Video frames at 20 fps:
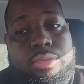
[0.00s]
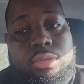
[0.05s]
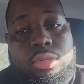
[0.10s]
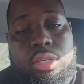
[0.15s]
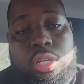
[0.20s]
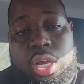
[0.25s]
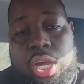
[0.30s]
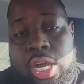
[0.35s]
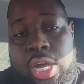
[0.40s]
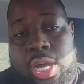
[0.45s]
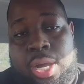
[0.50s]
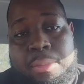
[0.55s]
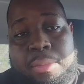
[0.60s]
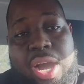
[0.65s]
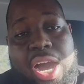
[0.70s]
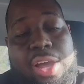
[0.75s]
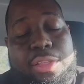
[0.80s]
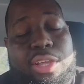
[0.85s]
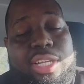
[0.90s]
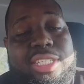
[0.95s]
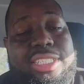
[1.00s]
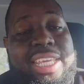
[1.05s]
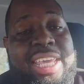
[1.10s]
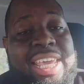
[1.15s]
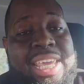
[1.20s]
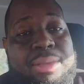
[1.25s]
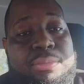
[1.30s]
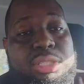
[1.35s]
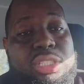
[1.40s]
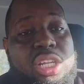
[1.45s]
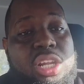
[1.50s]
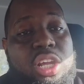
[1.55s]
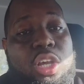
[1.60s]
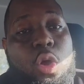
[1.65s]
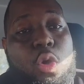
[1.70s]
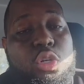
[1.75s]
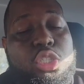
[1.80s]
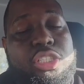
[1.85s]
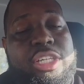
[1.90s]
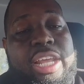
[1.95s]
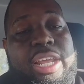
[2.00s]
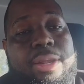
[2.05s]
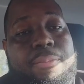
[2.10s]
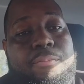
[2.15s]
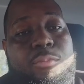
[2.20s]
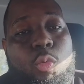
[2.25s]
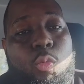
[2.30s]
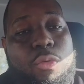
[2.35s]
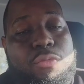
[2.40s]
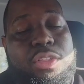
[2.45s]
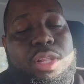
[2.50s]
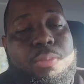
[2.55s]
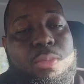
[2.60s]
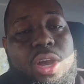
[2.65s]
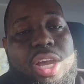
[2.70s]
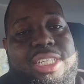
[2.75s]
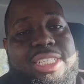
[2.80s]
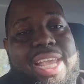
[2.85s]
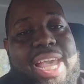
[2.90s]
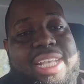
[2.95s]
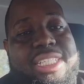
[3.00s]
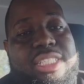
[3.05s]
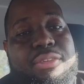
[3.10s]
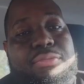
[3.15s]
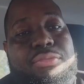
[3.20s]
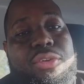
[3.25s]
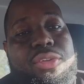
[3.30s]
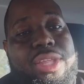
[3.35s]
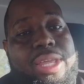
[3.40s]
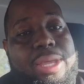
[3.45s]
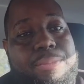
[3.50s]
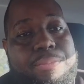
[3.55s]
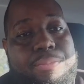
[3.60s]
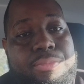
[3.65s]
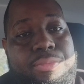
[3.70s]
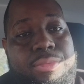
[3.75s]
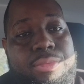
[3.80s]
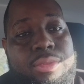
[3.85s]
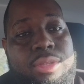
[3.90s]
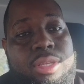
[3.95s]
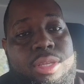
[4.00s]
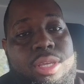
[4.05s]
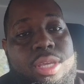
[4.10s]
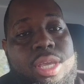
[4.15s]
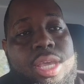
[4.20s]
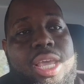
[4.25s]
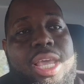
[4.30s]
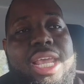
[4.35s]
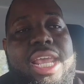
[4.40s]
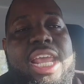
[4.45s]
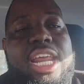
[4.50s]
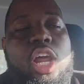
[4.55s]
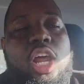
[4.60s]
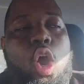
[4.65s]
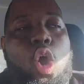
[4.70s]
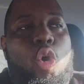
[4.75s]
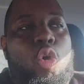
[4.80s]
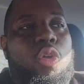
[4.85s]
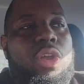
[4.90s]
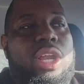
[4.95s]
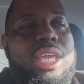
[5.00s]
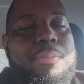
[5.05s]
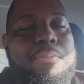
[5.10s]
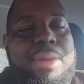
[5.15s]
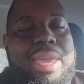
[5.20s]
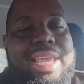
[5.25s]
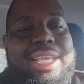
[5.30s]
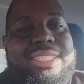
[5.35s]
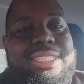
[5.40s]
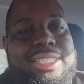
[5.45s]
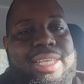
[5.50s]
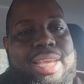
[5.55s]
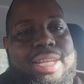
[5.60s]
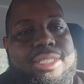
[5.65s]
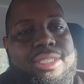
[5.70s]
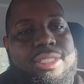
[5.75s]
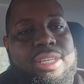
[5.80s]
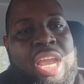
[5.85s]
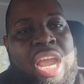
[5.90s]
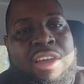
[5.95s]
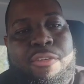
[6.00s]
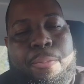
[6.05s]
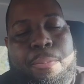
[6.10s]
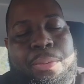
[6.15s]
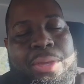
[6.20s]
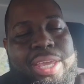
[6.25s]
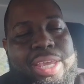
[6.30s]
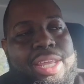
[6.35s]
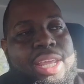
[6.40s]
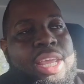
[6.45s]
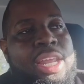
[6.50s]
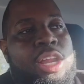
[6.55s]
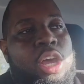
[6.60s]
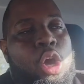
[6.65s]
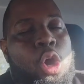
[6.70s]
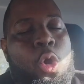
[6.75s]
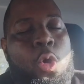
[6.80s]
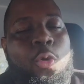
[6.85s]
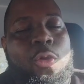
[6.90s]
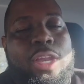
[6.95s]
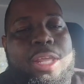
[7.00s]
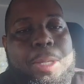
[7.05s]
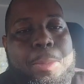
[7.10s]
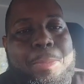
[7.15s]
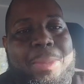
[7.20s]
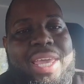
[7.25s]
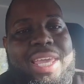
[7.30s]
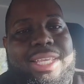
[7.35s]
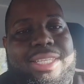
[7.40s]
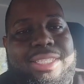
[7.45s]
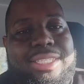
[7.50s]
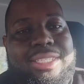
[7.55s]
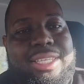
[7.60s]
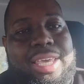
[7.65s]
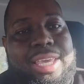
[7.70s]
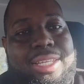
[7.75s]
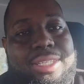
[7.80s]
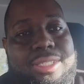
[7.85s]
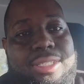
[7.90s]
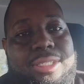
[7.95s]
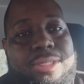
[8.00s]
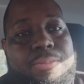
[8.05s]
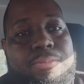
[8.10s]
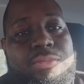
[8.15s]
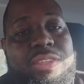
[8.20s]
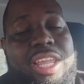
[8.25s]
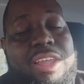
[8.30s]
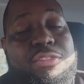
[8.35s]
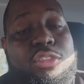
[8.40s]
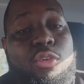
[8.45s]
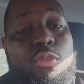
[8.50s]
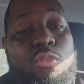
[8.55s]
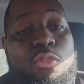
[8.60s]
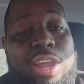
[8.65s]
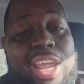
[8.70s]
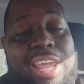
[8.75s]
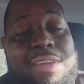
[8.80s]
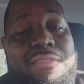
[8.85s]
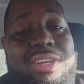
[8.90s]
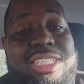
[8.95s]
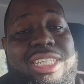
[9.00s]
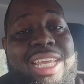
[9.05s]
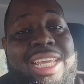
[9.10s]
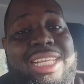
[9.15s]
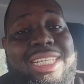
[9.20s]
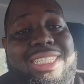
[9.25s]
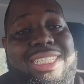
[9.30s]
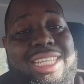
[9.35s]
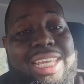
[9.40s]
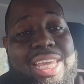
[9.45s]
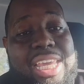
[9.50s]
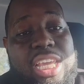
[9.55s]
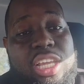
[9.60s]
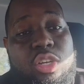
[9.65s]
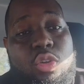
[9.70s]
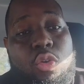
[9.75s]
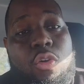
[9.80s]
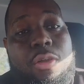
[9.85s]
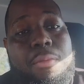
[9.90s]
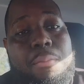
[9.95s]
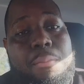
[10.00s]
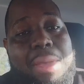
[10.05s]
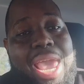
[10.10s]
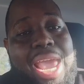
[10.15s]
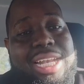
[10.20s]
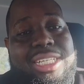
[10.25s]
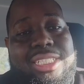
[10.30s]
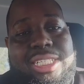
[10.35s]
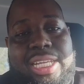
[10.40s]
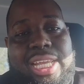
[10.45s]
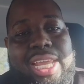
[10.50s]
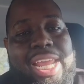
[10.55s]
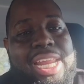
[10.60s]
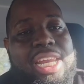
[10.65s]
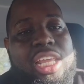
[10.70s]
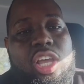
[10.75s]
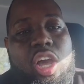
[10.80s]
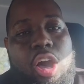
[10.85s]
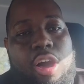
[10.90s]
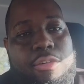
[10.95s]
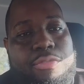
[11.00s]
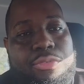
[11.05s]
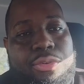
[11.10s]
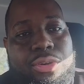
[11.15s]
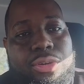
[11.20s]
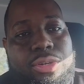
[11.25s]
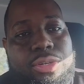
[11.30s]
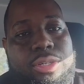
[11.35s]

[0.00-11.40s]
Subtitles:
other teams to negotiate with Lamar Jackson for them. It only makes sense. I repeat, it only makes sense if the Ravens intend on matching any offer.